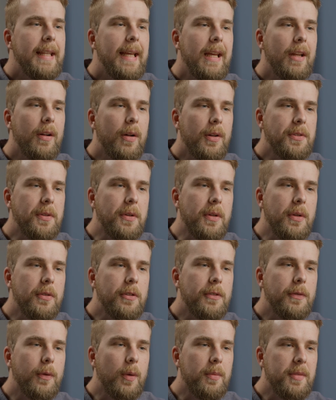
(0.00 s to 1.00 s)
they can also
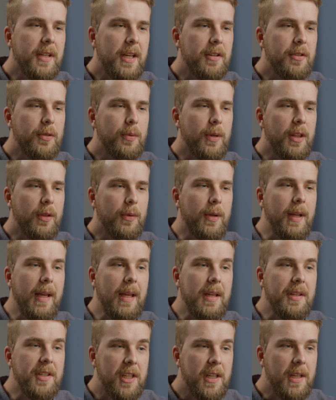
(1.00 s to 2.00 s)
use Form
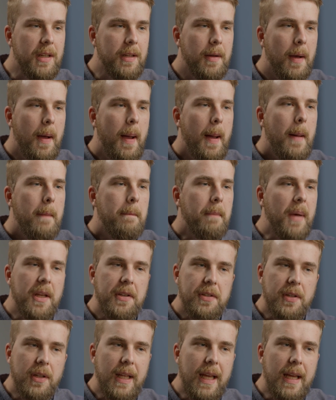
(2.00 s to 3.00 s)
1023-EZ
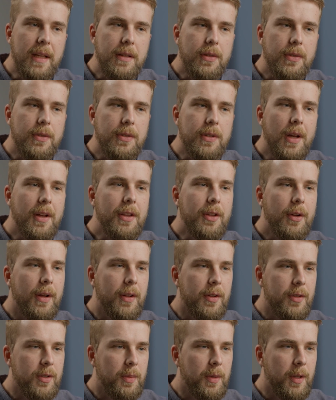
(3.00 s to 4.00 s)
based on the answers on their
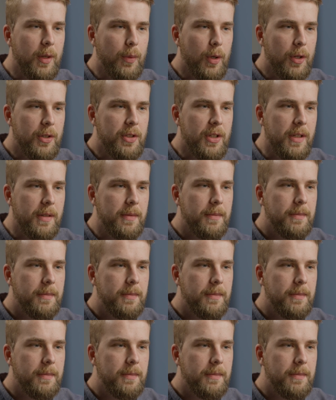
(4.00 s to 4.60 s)
eligibility worksheet.